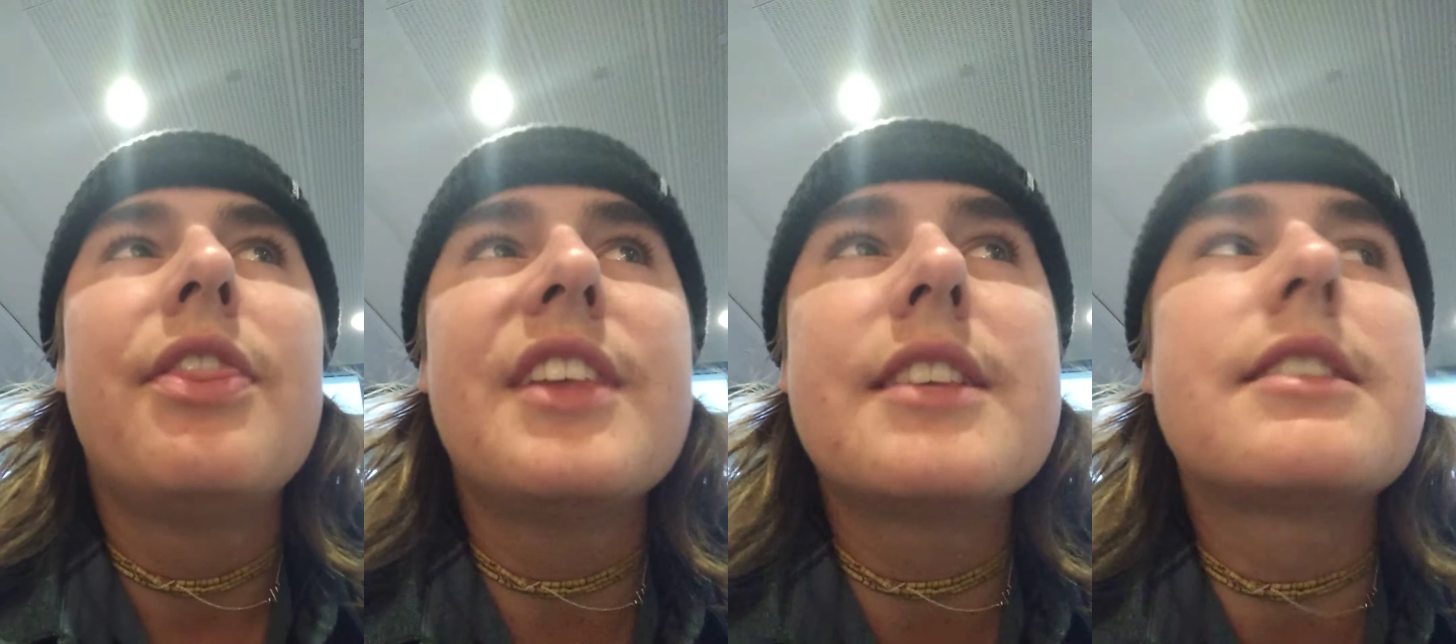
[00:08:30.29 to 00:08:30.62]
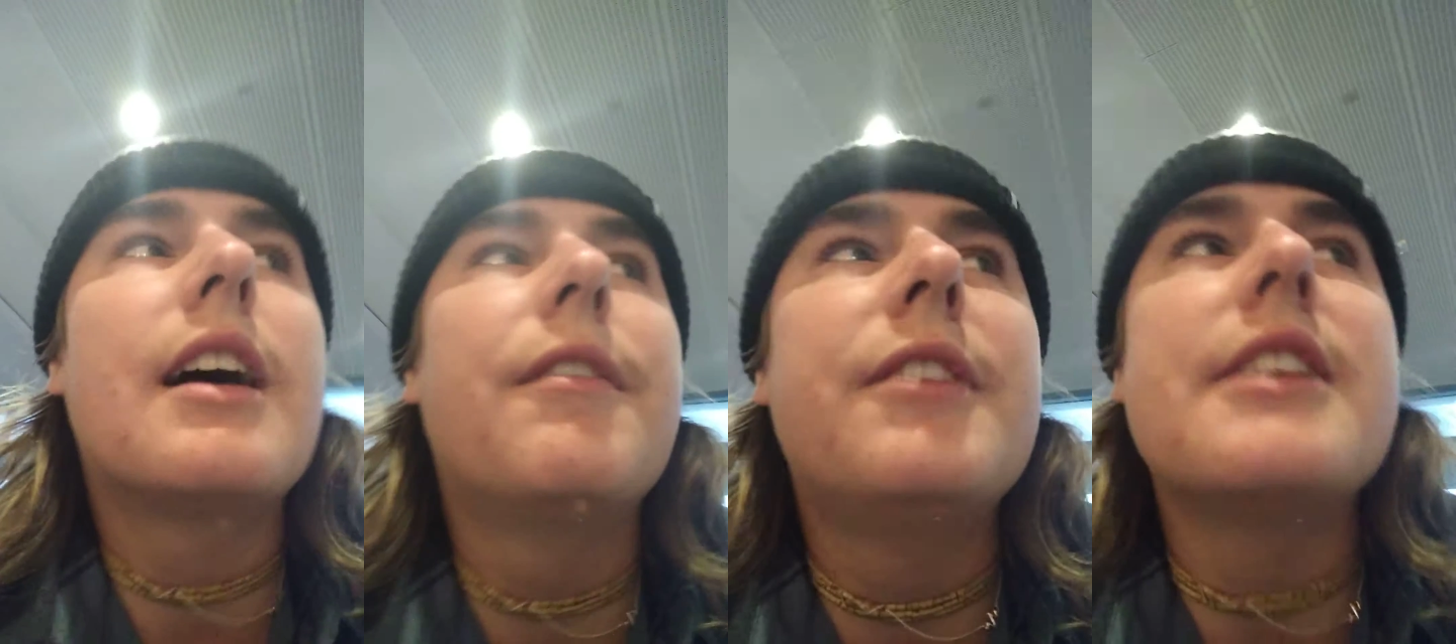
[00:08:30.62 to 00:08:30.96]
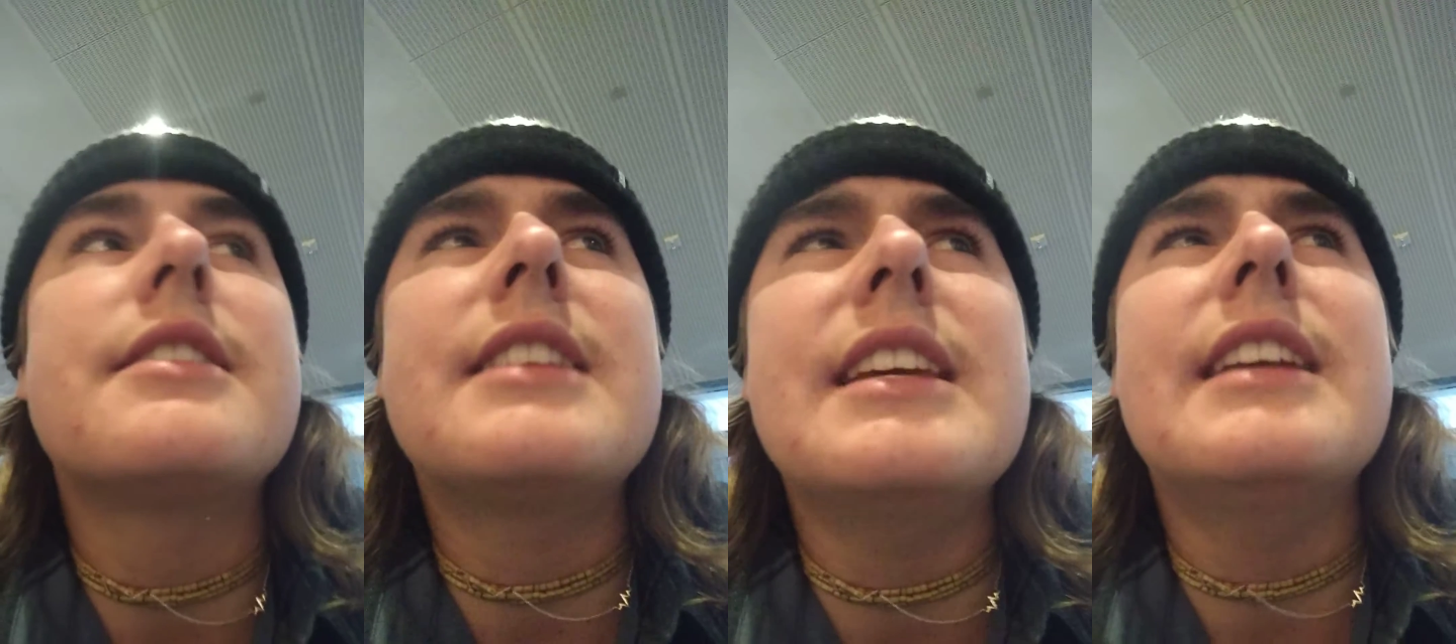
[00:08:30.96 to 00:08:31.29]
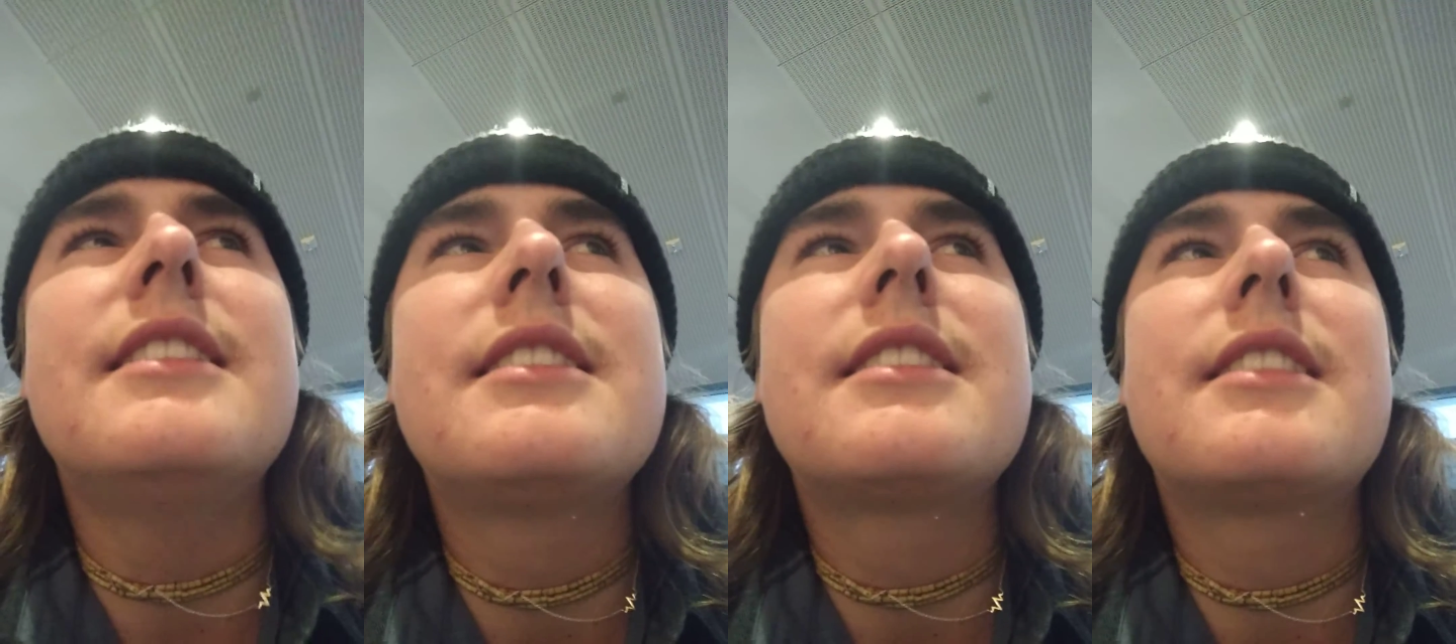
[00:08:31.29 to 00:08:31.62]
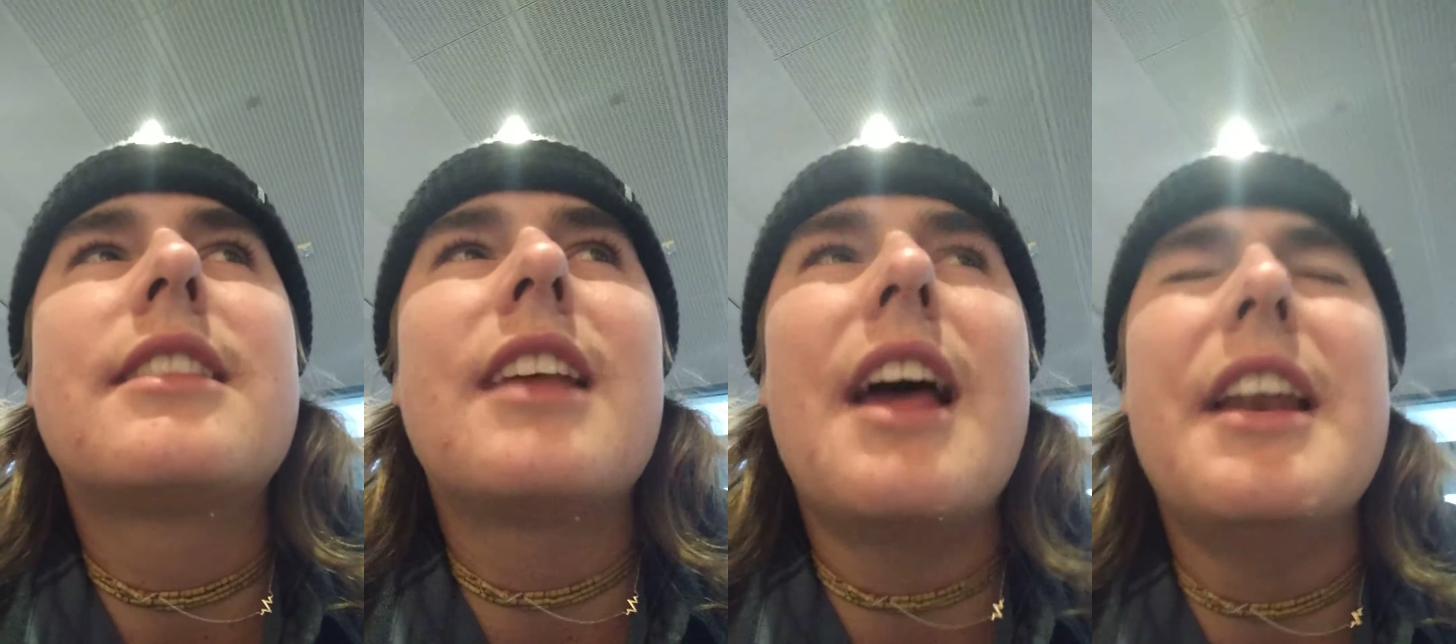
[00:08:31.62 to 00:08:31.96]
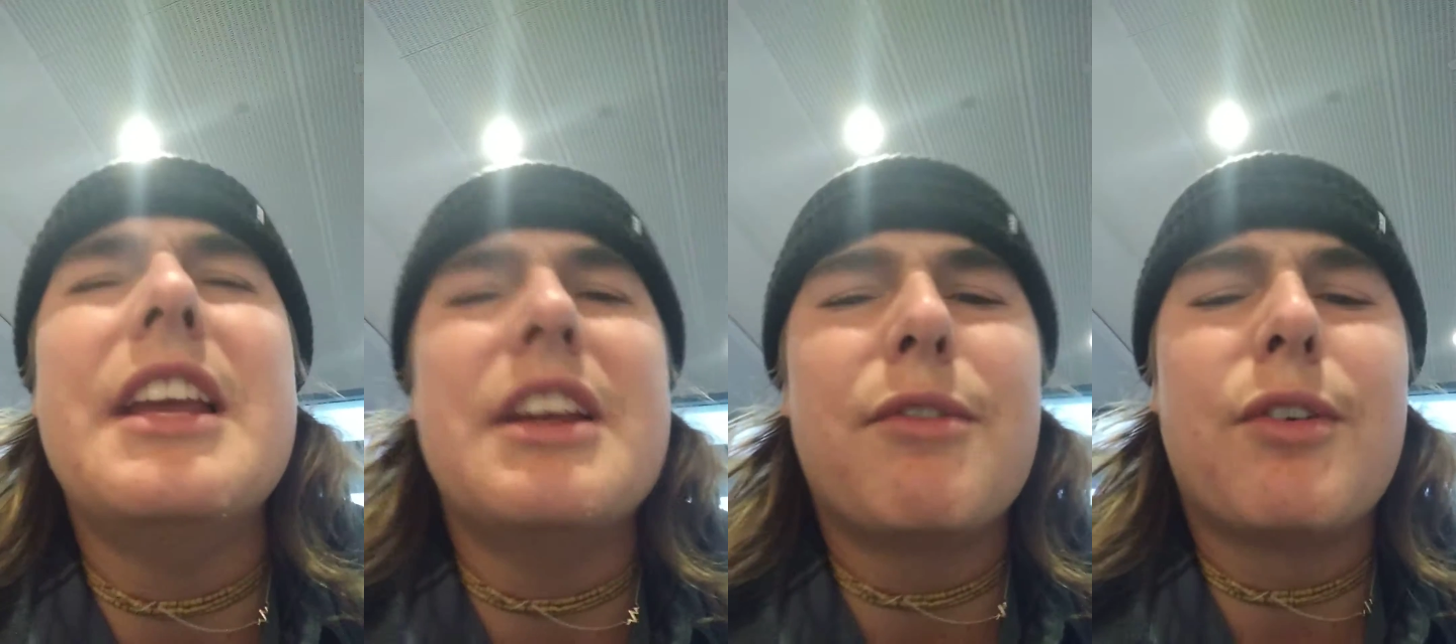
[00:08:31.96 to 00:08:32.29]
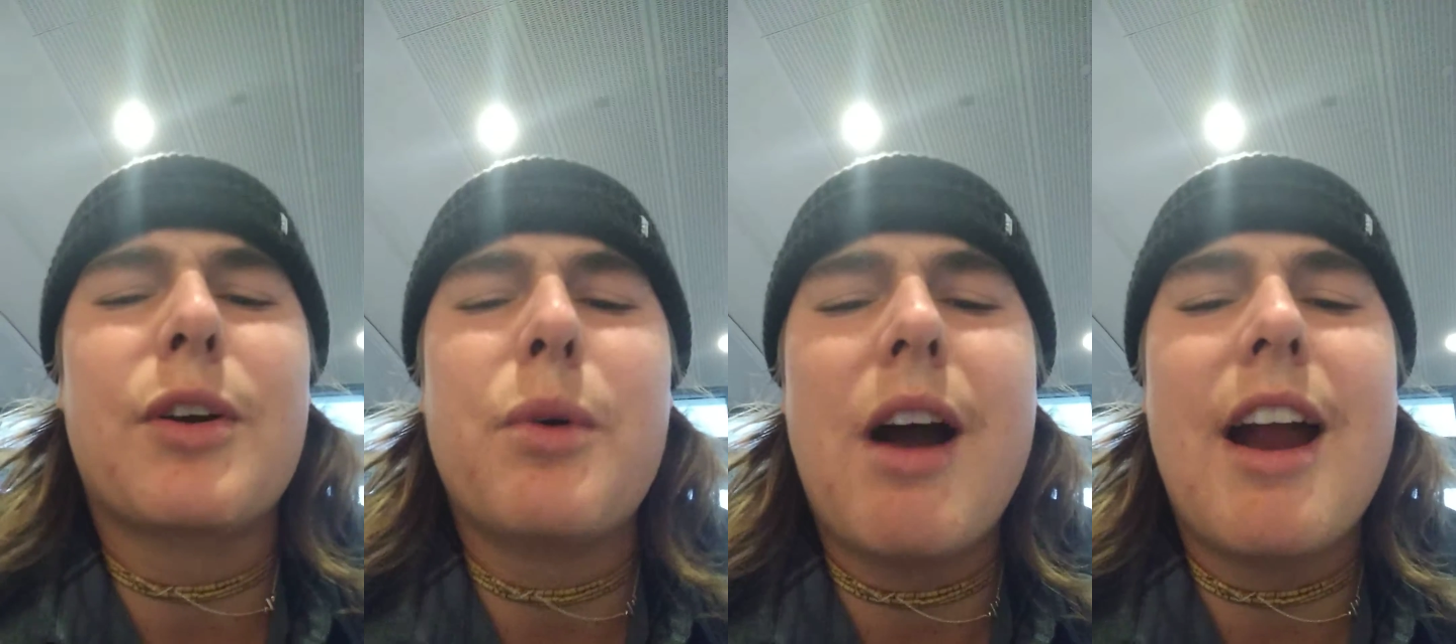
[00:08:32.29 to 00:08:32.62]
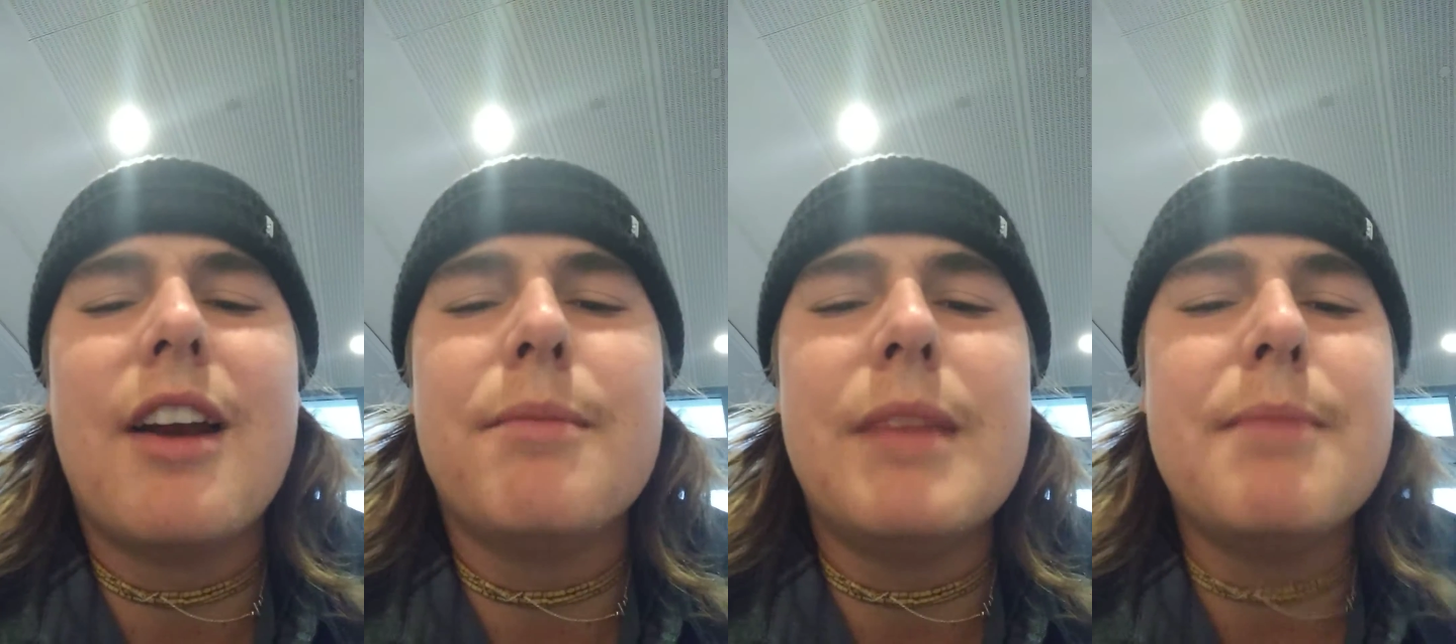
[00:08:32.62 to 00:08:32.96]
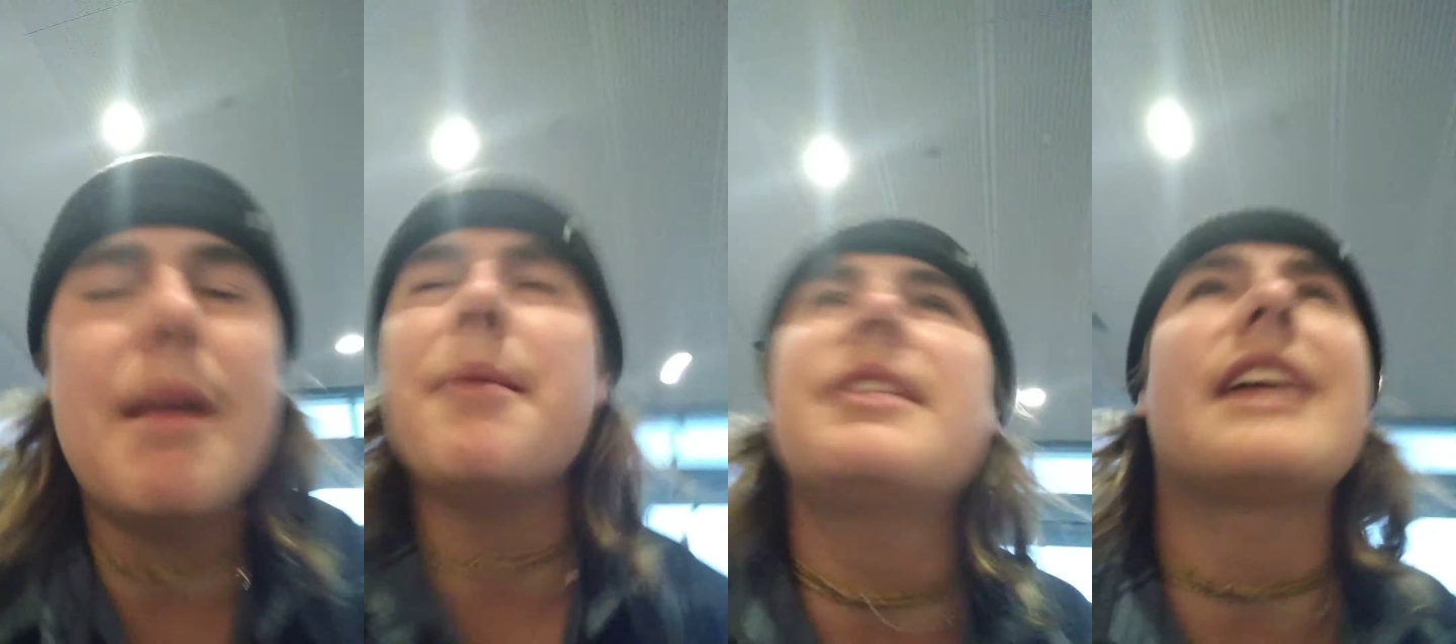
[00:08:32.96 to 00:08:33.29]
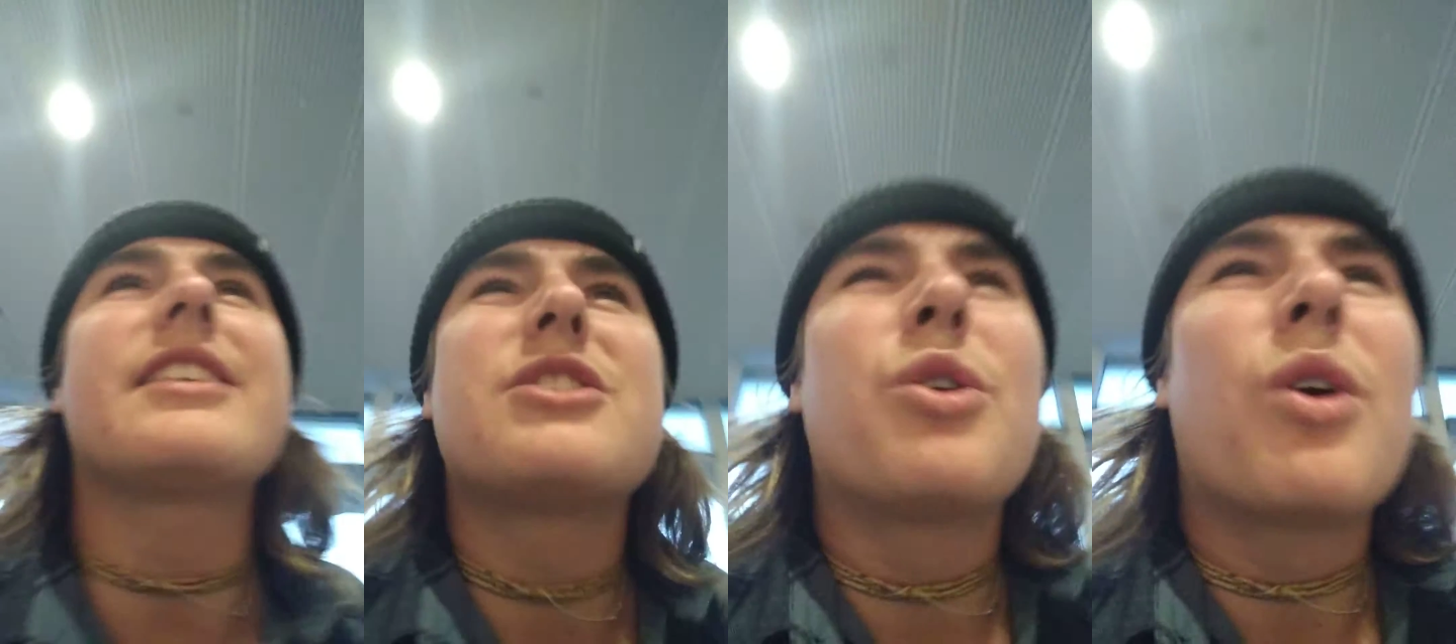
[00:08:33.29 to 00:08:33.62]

the selfless deeds that it required of me. Maybe that's